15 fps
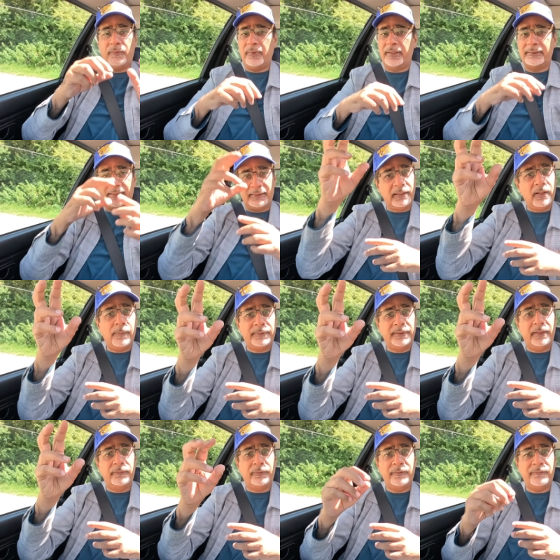it where it doesn't go up to
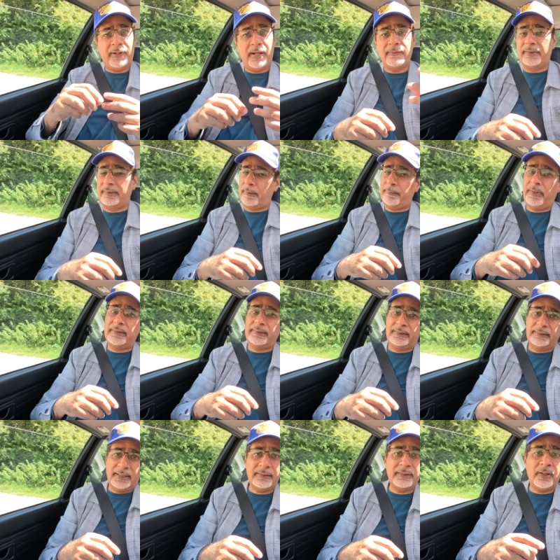the m25 and some parts
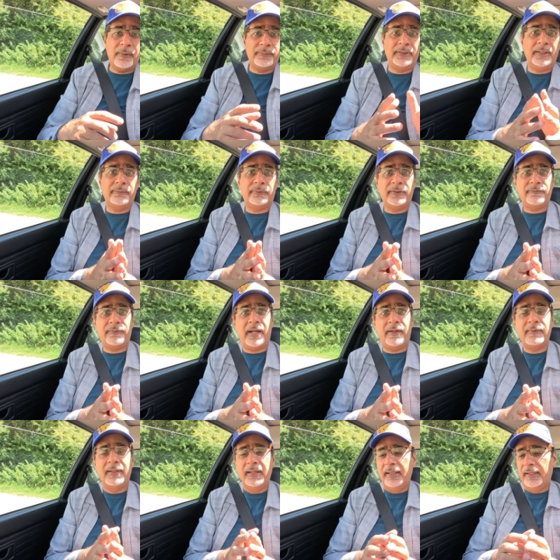it does go up to the
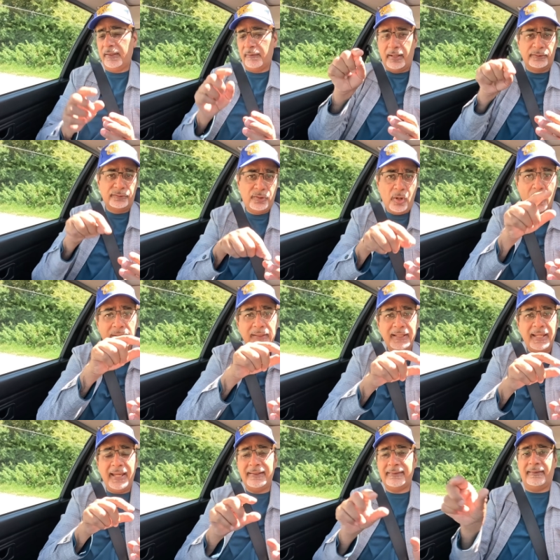m25 there are dog
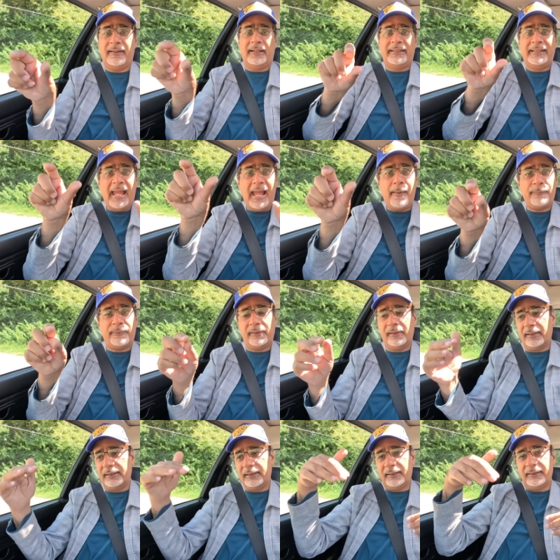legs there are gaps
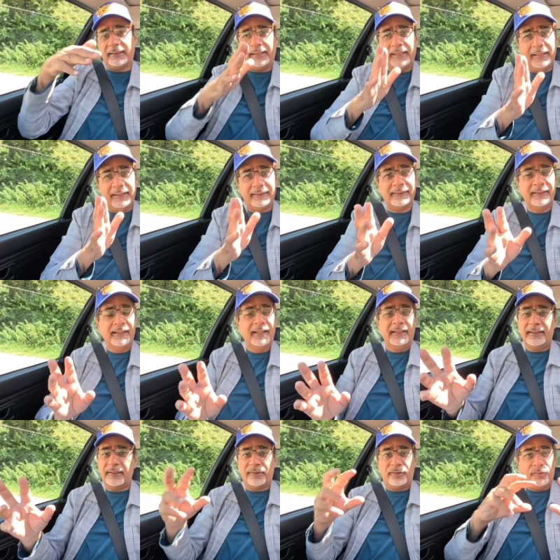there are little kinks
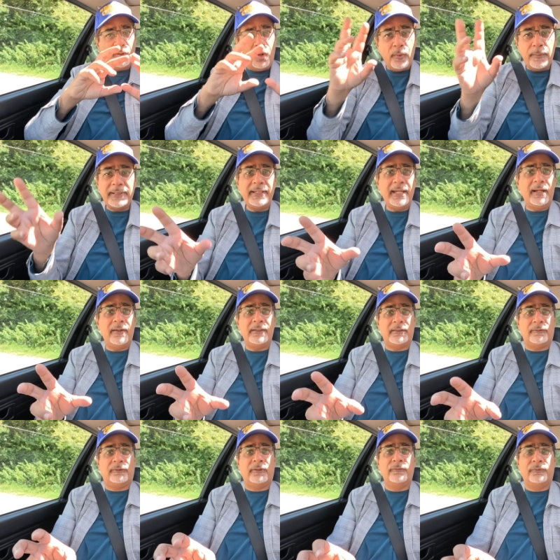there's so many areas
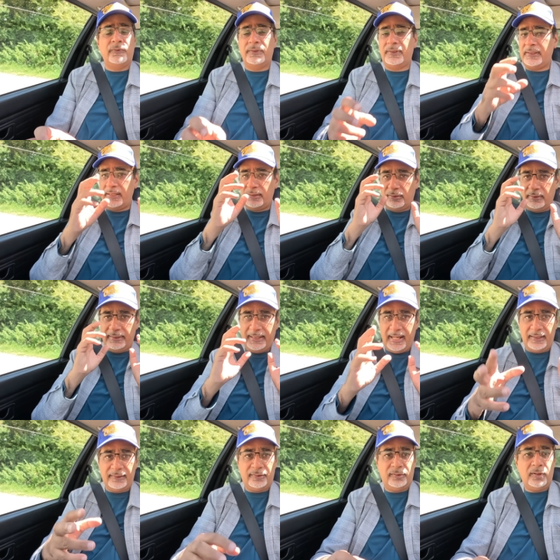of confusion it's going to
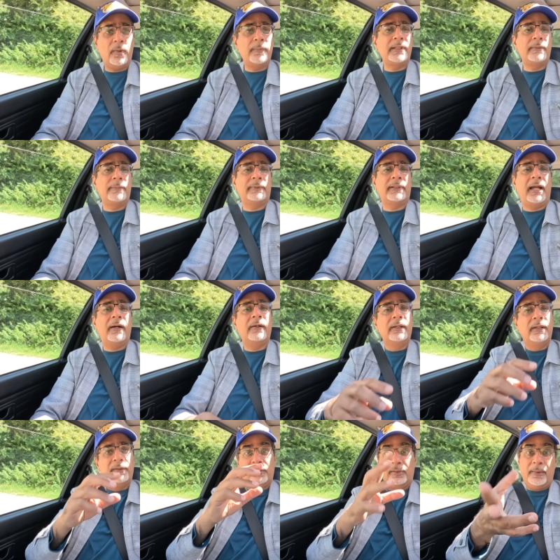catch so many people out
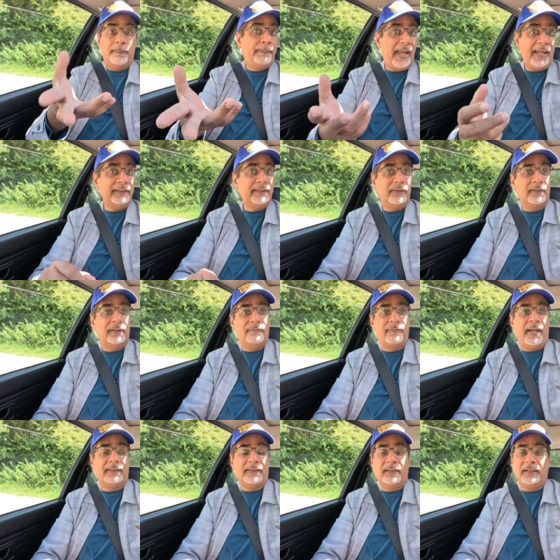so they're banking on the
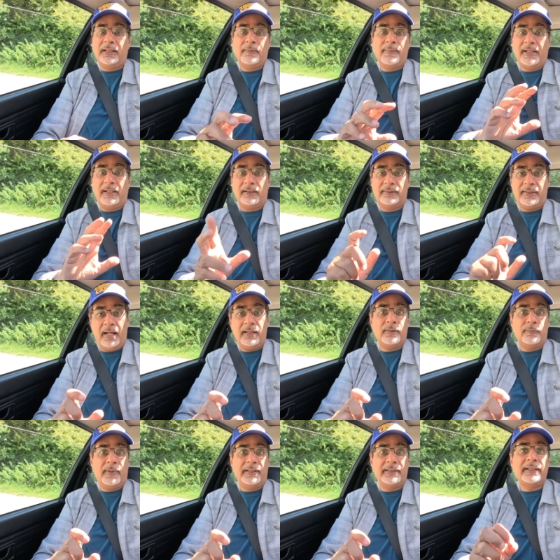fact that they're going to make a ton
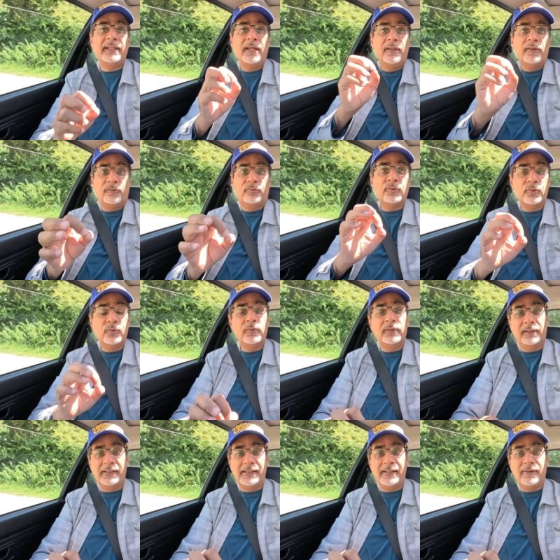of money through
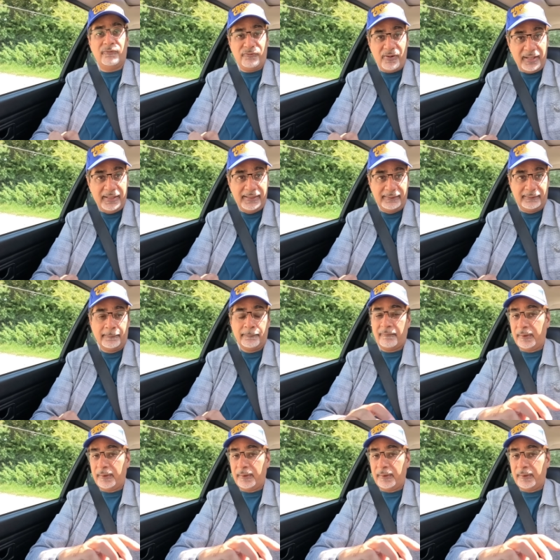the fines